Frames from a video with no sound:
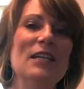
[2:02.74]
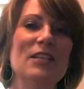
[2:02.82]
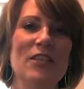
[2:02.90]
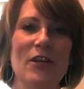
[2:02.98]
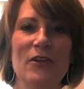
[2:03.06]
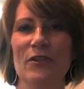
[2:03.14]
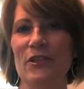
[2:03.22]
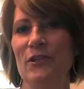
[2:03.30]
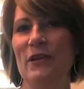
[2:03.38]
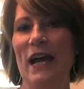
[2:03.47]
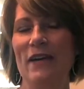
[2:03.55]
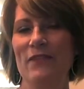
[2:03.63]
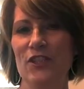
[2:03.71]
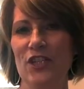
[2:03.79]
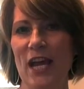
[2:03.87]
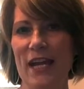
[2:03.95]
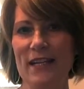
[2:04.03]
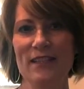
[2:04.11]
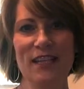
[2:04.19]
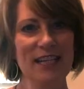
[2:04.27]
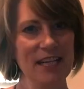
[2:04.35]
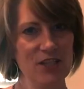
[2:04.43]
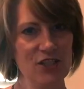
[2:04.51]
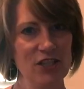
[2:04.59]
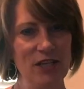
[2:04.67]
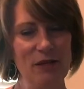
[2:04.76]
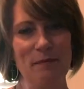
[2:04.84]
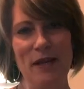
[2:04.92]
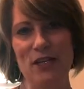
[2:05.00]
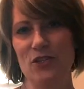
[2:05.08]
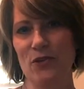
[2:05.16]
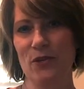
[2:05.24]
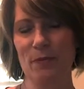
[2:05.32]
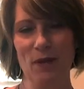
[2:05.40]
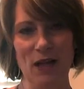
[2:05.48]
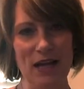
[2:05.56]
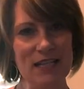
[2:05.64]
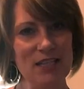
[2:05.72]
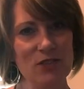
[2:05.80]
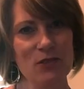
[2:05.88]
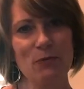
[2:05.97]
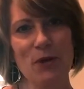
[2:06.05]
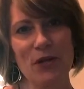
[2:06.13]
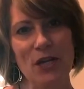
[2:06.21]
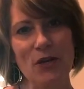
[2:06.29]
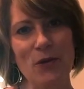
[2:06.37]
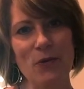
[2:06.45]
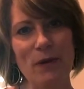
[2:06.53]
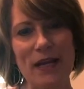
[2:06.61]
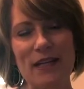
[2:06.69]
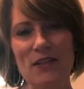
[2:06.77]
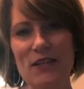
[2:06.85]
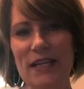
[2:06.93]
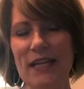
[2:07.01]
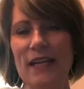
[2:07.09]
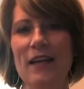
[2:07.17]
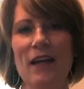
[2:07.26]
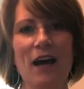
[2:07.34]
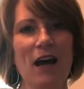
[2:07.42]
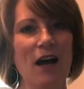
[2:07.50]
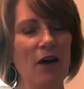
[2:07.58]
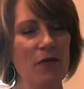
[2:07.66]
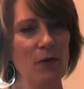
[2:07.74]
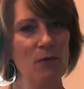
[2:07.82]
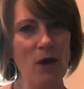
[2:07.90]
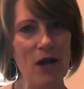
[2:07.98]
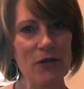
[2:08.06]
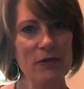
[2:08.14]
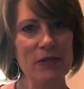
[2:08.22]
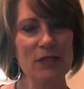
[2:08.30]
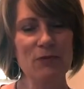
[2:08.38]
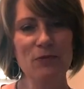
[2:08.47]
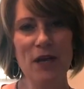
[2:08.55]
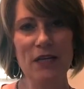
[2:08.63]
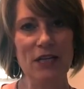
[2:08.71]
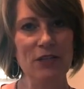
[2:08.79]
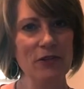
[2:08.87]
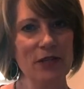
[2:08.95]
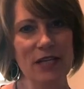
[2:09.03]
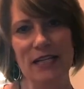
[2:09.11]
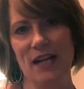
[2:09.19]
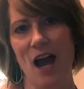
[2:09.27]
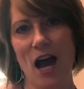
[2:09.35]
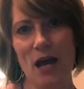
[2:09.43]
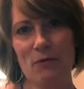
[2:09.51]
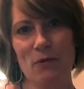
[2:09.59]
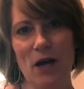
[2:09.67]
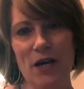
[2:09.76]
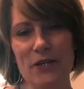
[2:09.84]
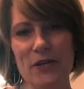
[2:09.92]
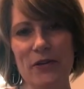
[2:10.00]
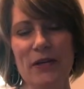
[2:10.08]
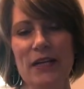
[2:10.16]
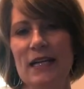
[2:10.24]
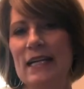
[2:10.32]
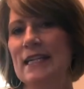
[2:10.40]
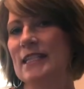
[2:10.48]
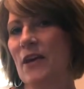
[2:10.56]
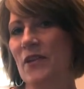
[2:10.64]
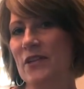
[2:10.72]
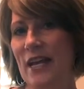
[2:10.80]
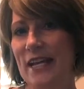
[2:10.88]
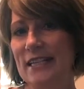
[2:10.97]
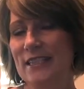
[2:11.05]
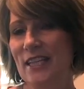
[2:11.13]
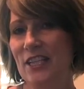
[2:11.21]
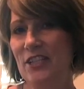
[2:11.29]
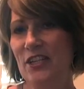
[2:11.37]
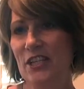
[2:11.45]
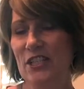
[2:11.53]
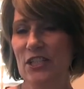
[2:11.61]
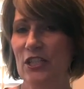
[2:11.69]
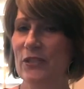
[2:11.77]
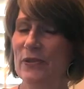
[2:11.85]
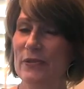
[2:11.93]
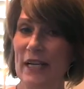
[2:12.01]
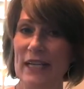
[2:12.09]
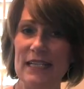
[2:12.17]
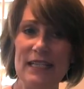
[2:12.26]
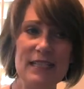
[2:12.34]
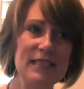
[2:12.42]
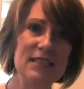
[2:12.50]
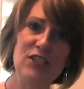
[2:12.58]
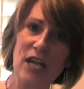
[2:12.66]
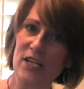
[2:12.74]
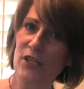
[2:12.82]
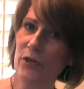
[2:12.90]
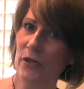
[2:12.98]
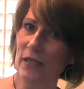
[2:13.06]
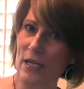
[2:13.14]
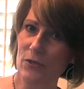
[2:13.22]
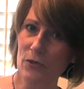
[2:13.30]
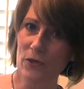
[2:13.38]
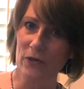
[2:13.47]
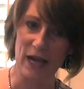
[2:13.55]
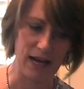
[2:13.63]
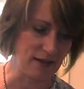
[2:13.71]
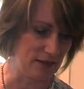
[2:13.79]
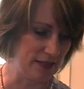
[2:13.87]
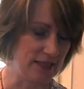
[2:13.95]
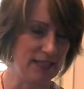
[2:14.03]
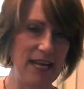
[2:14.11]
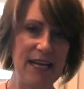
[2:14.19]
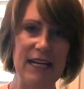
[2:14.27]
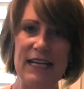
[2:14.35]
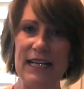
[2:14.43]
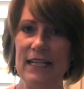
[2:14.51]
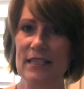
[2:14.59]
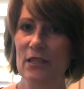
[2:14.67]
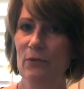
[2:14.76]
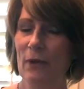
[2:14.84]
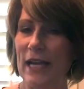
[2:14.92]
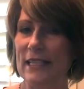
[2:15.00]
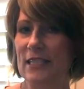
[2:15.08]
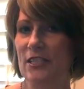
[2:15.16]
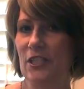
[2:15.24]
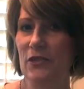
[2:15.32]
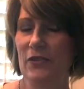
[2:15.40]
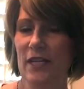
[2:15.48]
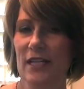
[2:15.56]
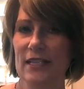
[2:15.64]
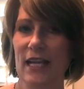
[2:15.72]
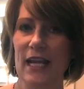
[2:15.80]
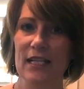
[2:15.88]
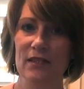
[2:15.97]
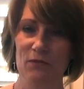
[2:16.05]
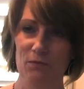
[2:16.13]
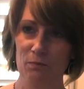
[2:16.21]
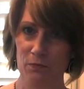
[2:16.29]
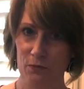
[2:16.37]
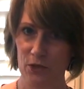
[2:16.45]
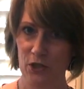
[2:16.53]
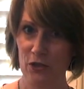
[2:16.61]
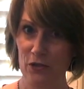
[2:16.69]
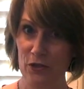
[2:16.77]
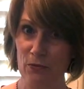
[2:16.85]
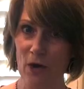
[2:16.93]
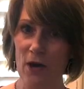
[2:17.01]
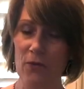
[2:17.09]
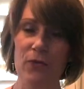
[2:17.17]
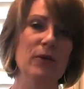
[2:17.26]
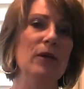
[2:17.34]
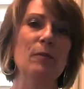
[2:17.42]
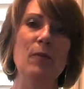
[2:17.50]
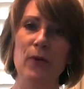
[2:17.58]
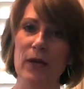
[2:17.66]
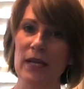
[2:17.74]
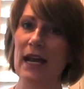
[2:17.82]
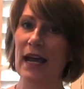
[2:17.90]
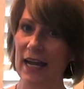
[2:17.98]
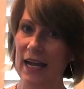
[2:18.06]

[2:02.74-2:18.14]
So you have checked the kitchen and made sure the appliances are working correctly, the water is running, you're getting hot water. So the next thing you can do is check your electrical outlets. And an easy way to do this is to your walkthrough, bring a